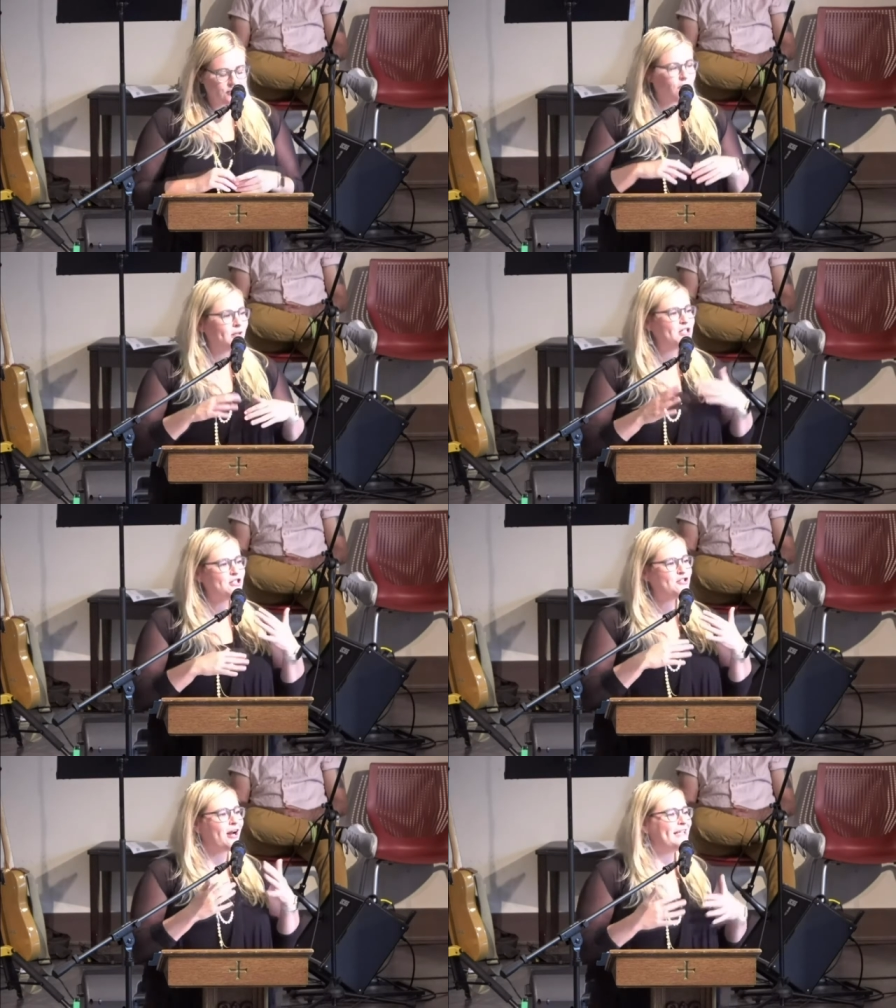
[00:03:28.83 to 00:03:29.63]
So we
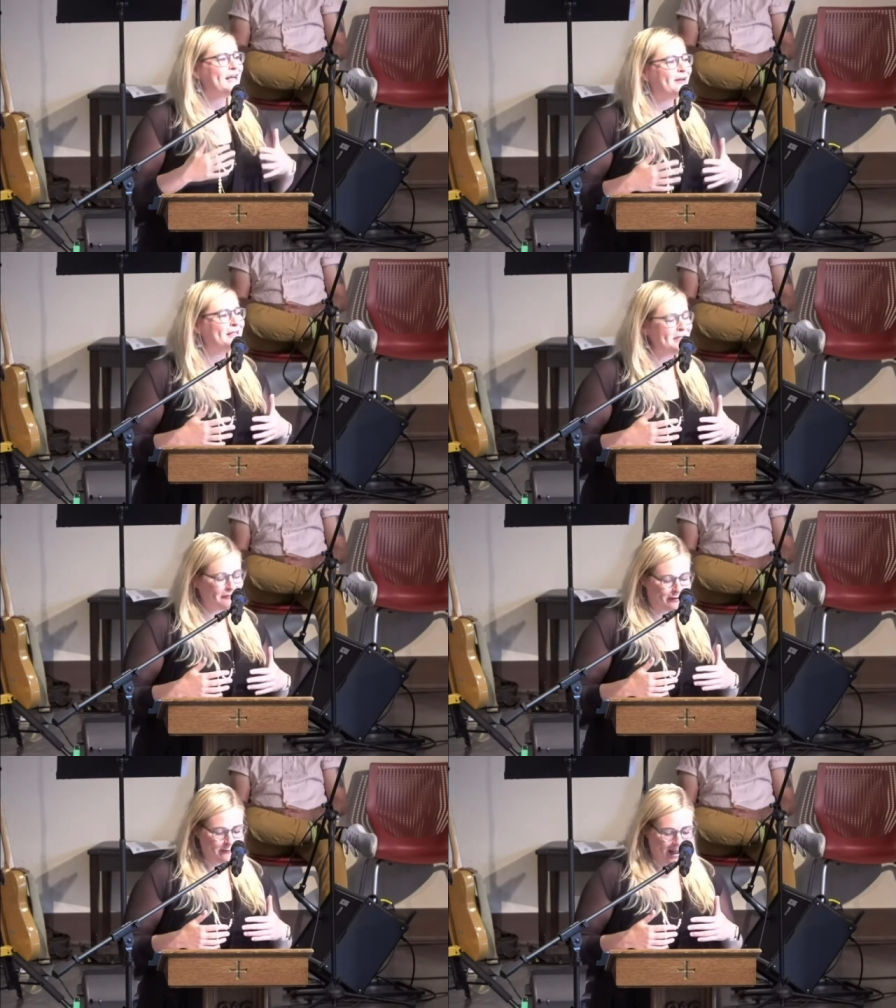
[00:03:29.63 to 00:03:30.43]
just try to tell it a
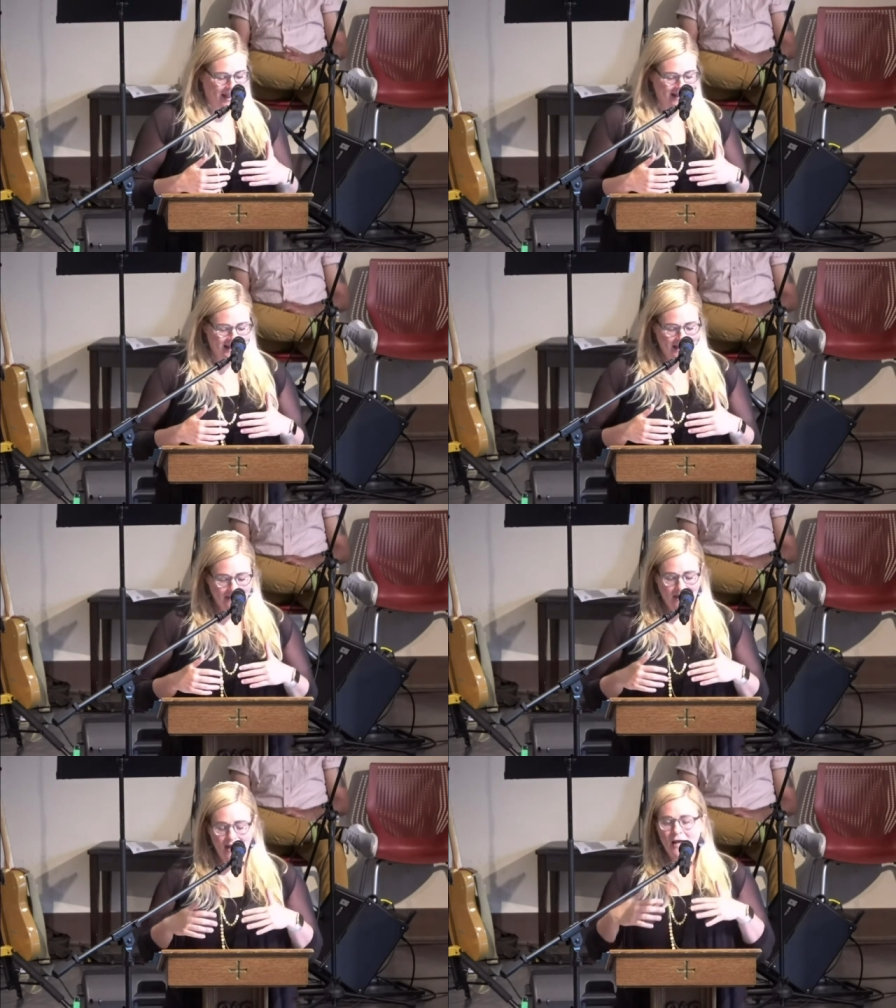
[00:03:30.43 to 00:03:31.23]
different way,
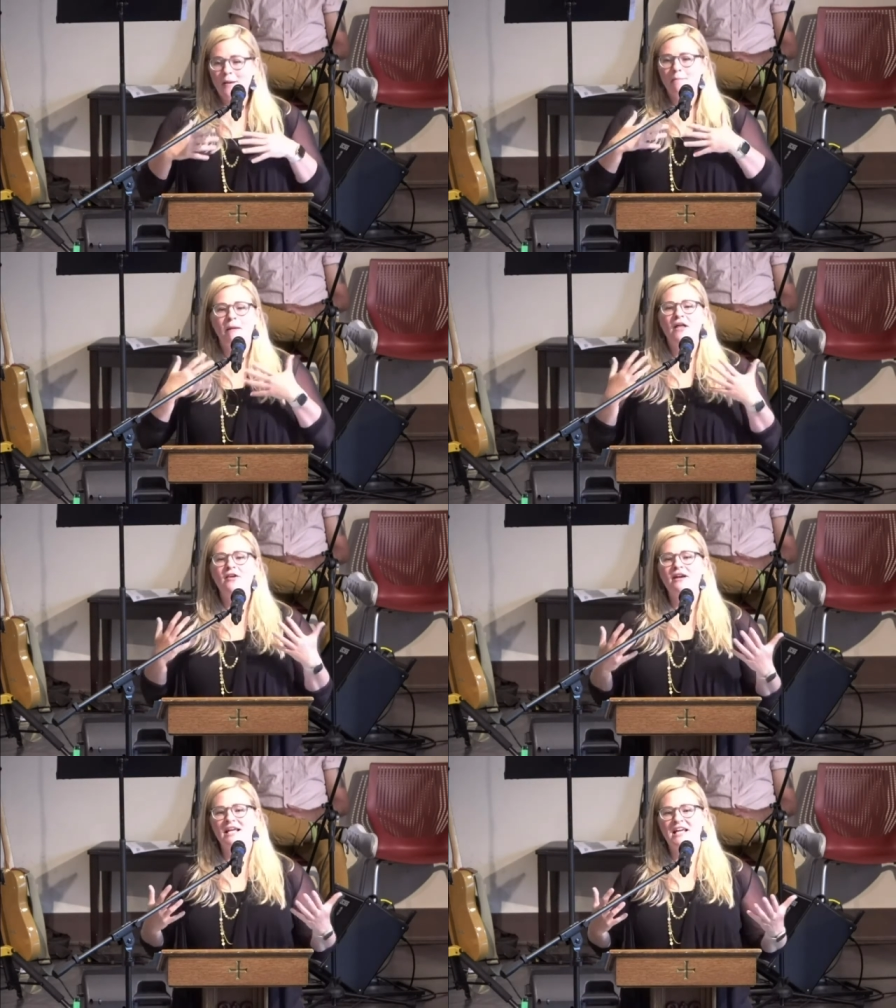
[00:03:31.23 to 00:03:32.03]
that
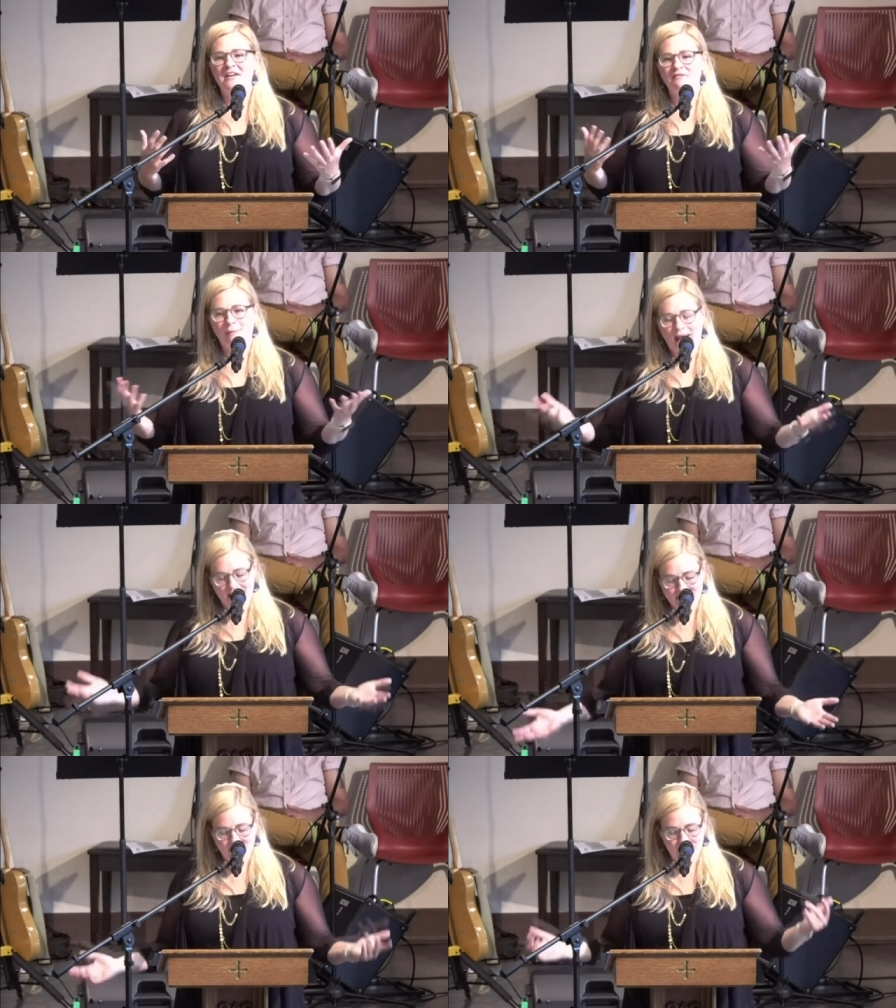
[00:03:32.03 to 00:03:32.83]
Mother Eve
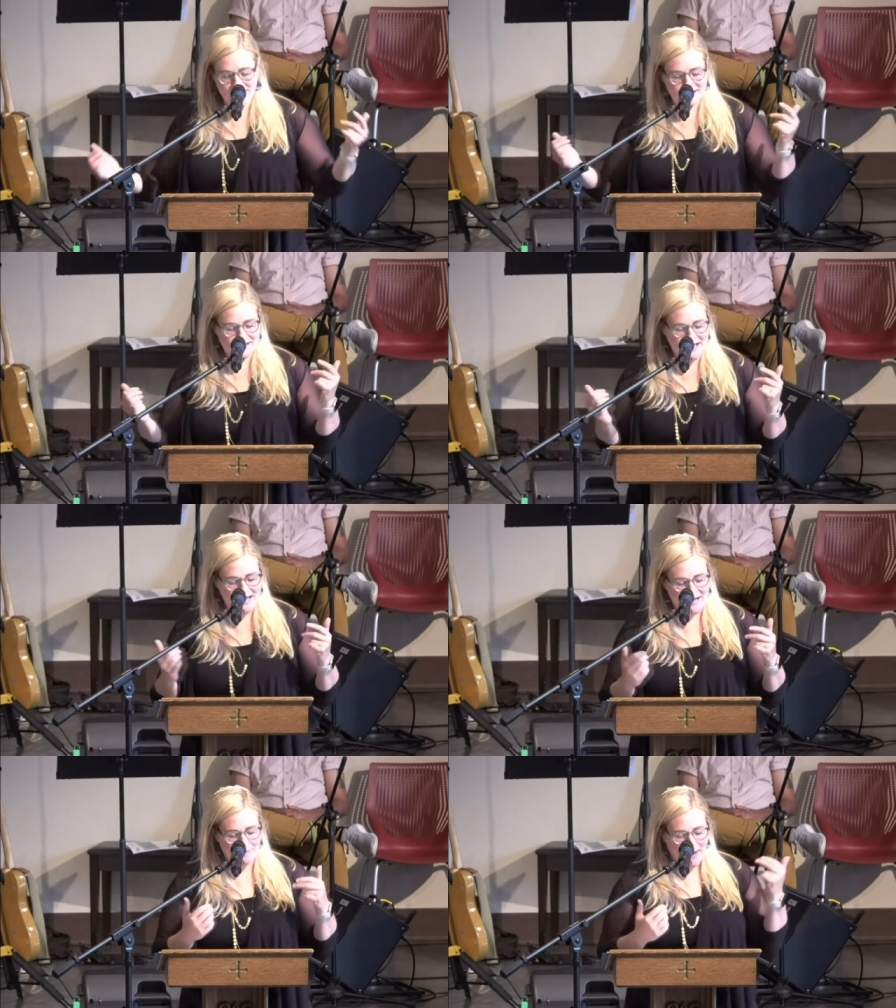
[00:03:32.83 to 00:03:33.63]
passed on
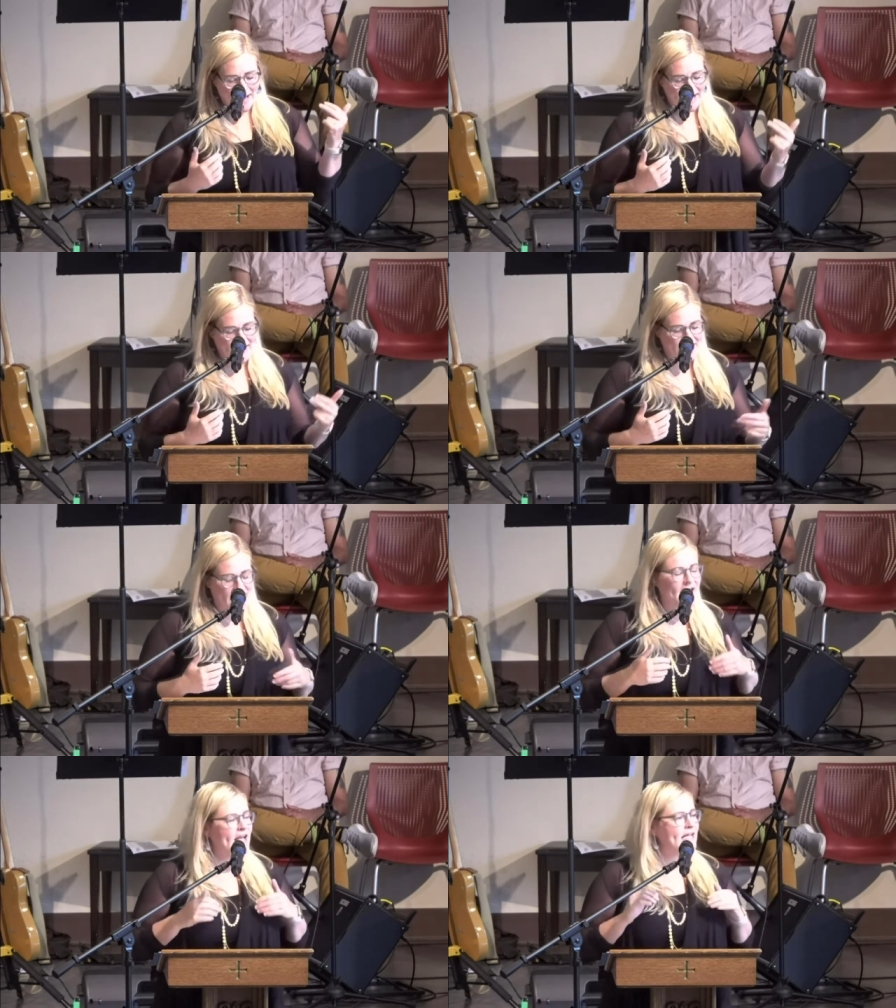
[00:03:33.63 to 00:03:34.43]
sin and pain
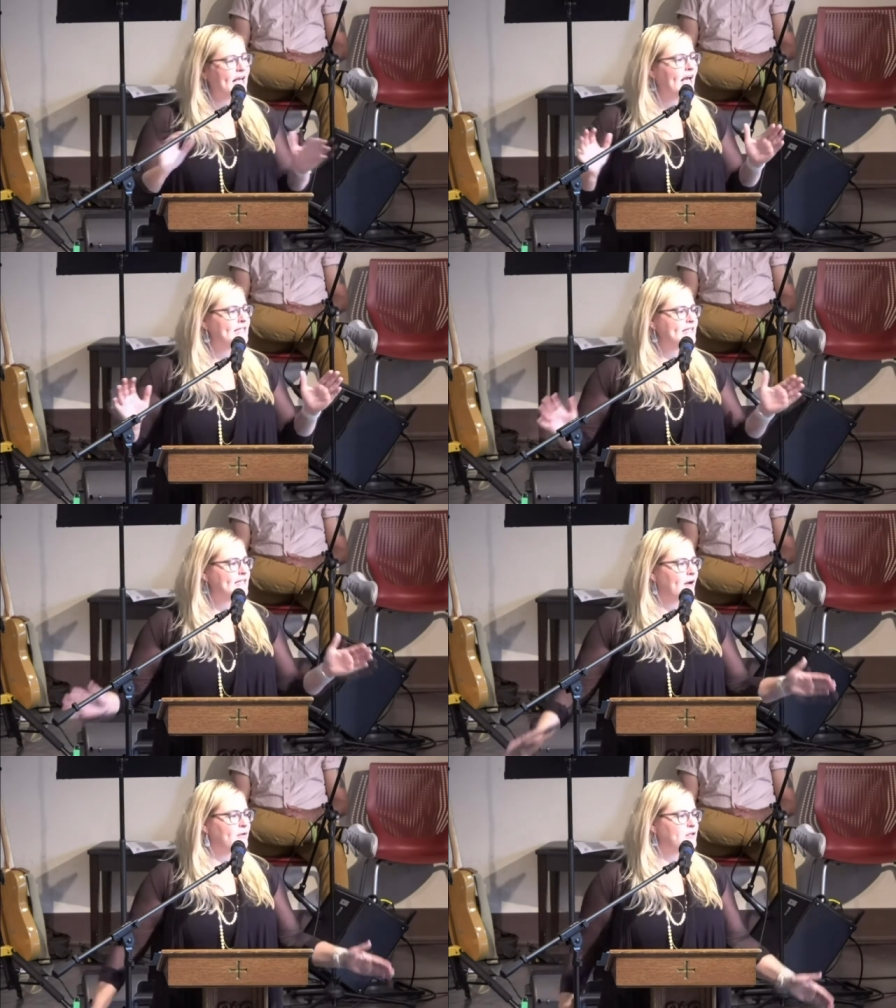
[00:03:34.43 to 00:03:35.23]
and cast
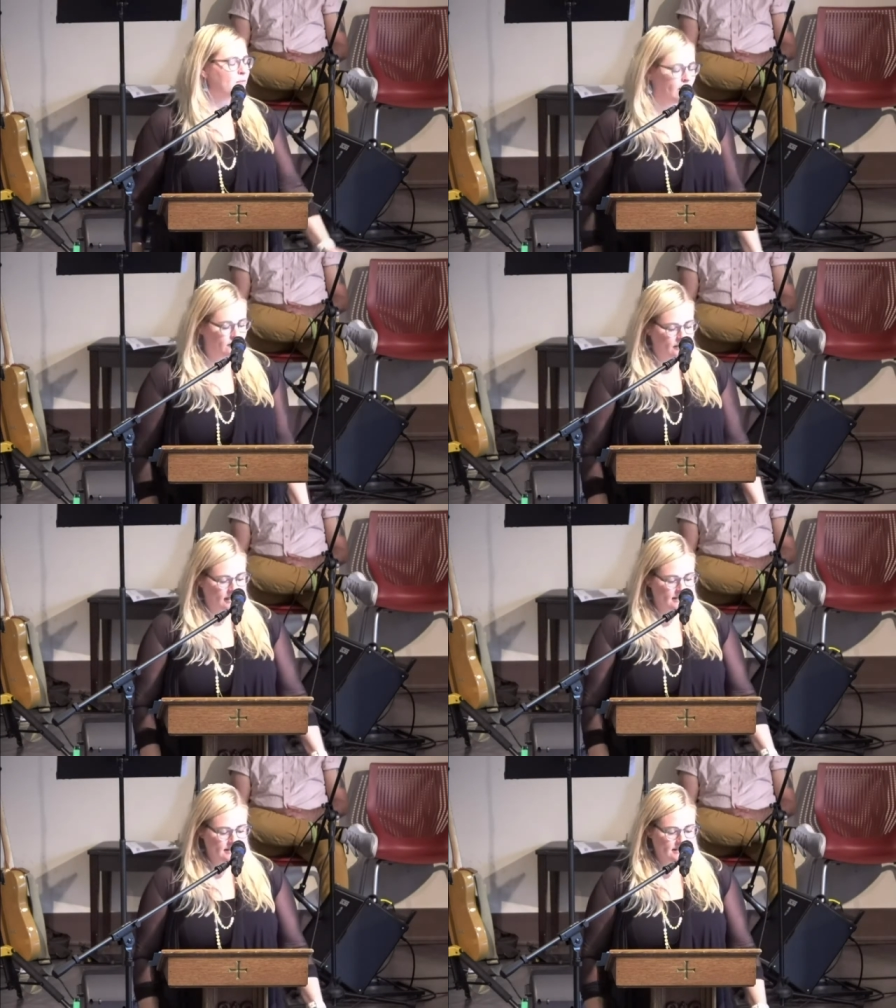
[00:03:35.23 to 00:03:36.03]
us out into the
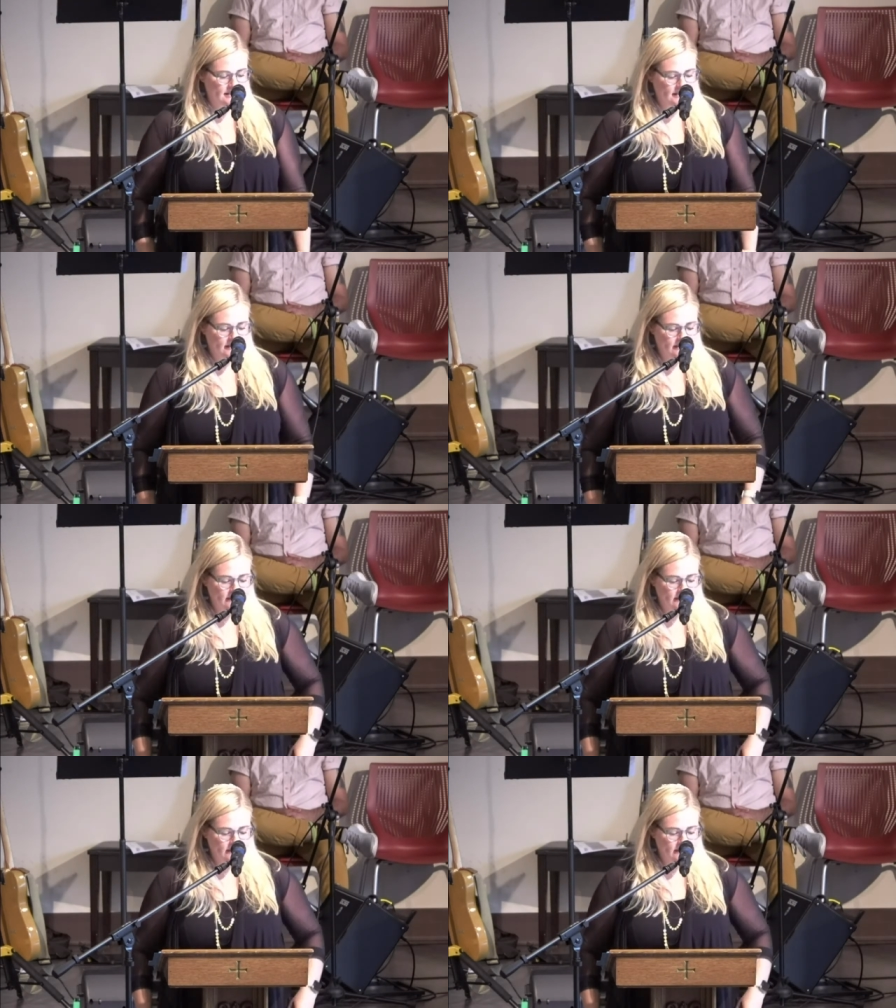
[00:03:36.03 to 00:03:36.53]
wilderness.